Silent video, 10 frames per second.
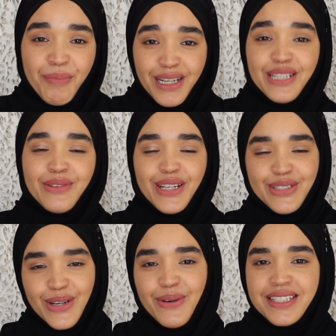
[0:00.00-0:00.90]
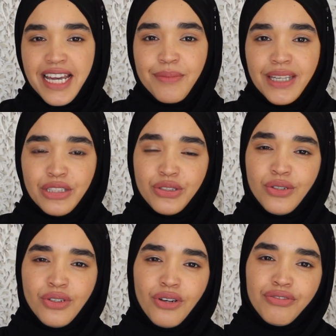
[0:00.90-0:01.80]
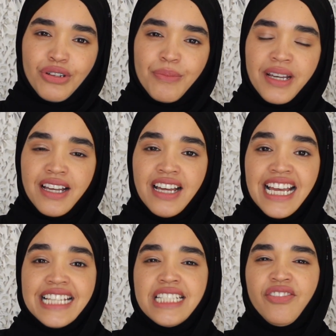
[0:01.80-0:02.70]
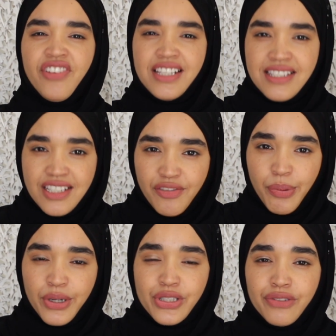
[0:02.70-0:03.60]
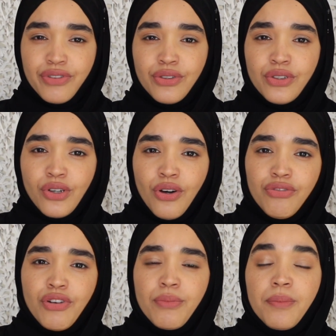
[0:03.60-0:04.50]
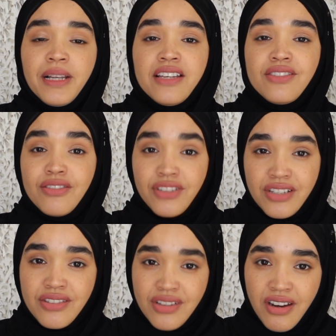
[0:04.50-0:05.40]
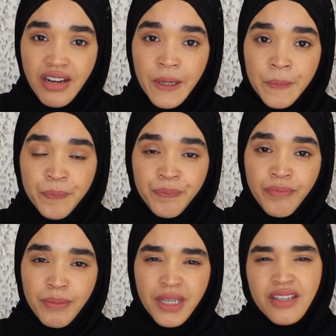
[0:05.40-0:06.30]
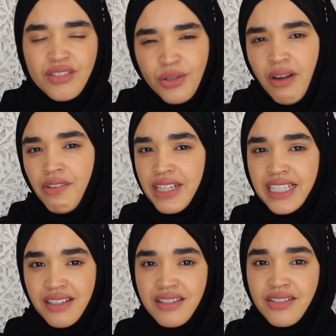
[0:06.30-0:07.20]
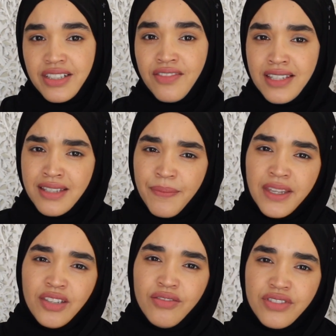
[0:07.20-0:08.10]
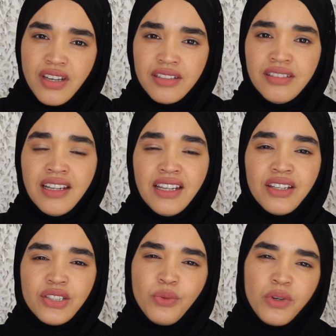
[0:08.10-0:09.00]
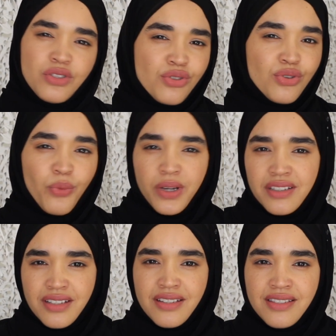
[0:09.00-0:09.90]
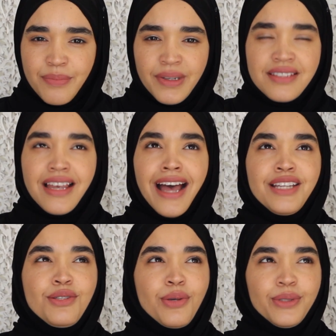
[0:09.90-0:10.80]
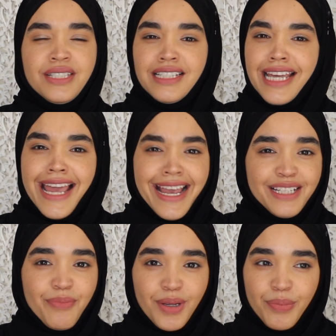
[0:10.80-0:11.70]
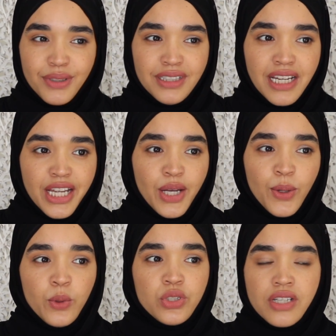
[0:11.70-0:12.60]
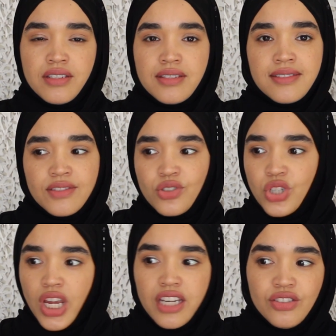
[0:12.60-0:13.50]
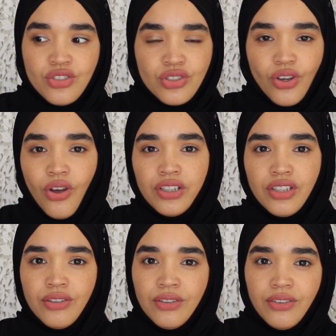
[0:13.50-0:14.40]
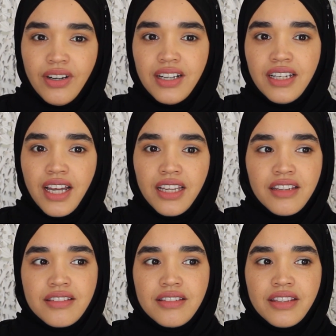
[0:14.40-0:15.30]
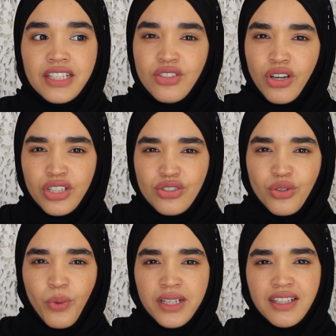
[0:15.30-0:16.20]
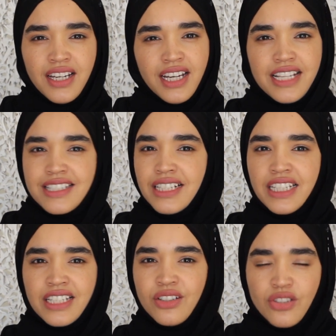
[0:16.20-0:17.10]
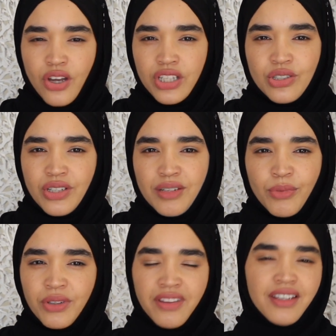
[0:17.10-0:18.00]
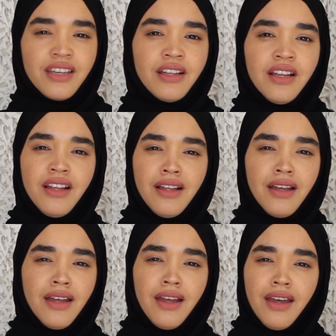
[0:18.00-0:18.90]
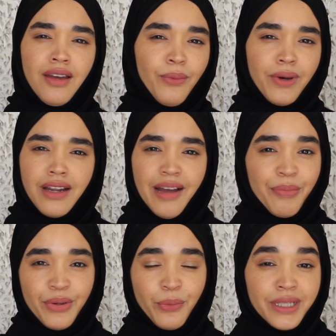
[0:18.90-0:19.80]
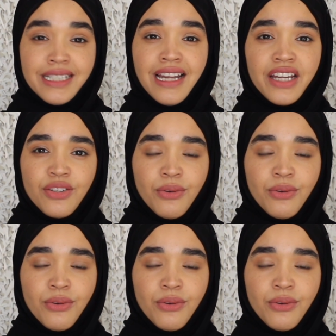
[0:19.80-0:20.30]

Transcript: but anyway, you know what I mean. You don't go from a defensive point of view. You go from a place of concern because you are really concerned. If there's something you've done, you want to know what it is, because I totally hate people who just change on you, like they're talking to you one day and suddenly they're not talking to you anymore and you're thinking, hey, what happened? What did I